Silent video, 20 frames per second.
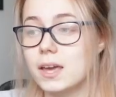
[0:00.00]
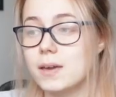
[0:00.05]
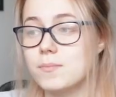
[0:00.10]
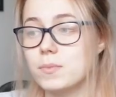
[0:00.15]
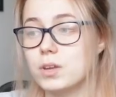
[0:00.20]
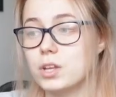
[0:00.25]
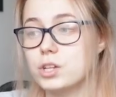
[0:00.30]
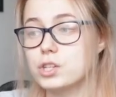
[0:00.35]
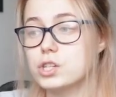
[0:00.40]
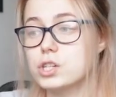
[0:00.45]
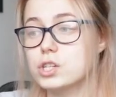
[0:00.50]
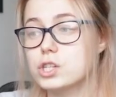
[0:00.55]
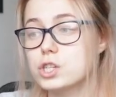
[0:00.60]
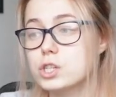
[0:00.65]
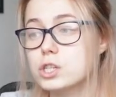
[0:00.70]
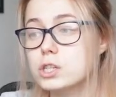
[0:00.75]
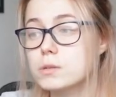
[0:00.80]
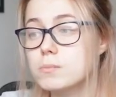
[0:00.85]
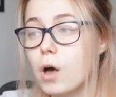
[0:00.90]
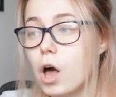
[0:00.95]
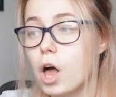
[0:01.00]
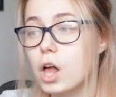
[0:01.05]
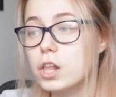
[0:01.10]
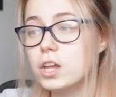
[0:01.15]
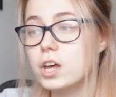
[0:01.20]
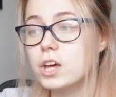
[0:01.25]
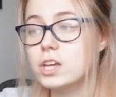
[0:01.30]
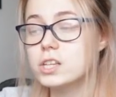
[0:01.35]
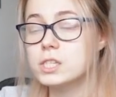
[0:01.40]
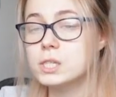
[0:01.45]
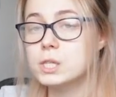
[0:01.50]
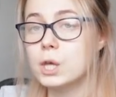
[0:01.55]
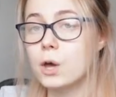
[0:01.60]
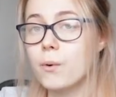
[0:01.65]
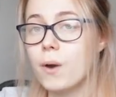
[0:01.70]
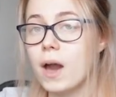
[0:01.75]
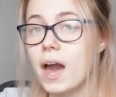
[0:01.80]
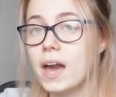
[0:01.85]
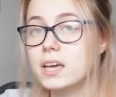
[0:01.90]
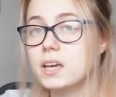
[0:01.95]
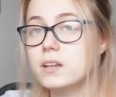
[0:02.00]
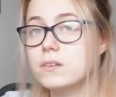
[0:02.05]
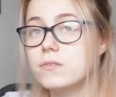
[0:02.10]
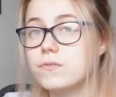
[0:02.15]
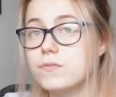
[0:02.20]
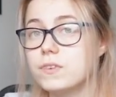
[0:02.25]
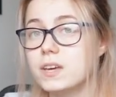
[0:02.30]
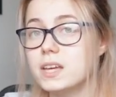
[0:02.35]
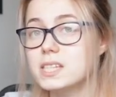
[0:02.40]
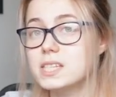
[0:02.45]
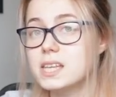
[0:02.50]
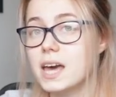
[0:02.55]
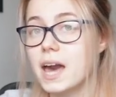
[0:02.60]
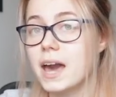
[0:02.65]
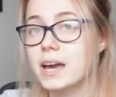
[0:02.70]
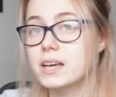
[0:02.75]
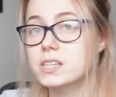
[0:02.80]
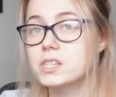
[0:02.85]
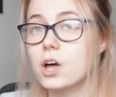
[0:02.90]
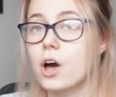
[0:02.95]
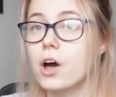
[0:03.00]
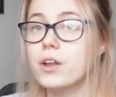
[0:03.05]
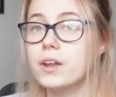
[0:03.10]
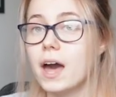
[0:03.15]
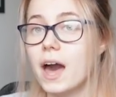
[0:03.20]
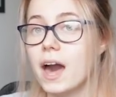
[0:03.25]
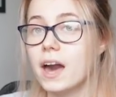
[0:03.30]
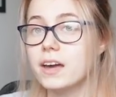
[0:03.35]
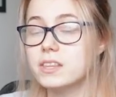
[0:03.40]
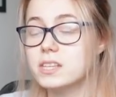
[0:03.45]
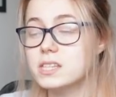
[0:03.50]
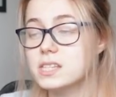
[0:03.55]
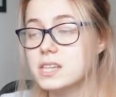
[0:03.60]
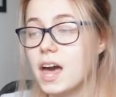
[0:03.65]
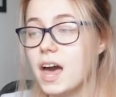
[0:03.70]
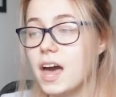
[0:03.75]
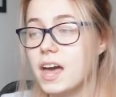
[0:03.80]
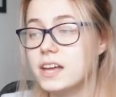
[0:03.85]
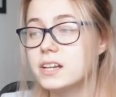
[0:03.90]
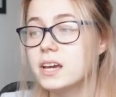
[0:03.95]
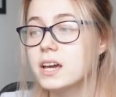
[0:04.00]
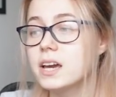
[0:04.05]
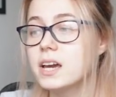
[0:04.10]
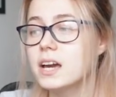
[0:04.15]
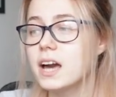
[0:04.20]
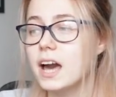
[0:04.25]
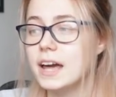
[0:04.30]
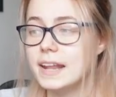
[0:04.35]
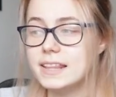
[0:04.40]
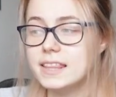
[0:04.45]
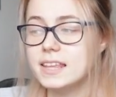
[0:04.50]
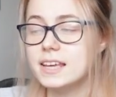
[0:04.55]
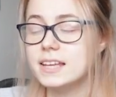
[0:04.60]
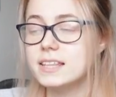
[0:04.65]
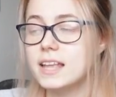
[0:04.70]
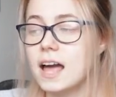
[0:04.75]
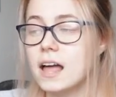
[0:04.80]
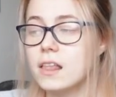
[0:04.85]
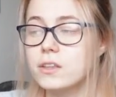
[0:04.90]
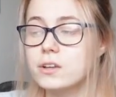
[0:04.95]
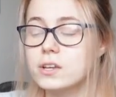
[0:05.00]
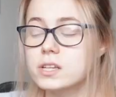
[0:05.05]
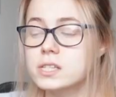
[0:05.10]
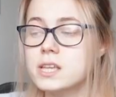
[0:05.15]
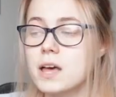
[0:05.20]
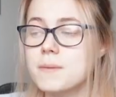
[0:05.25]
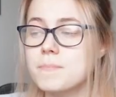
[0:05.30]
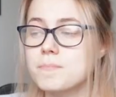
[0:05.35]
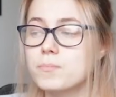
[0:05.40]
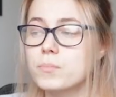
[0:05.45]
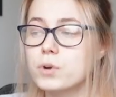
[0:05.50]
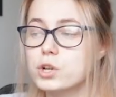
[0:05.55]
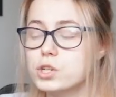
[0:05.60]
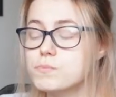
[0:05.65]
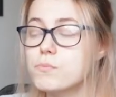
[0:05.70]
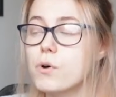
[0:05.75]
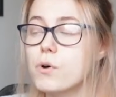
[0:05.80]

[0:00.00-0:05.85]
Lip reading: image smaller so I can fit text on either side. And I think that looks much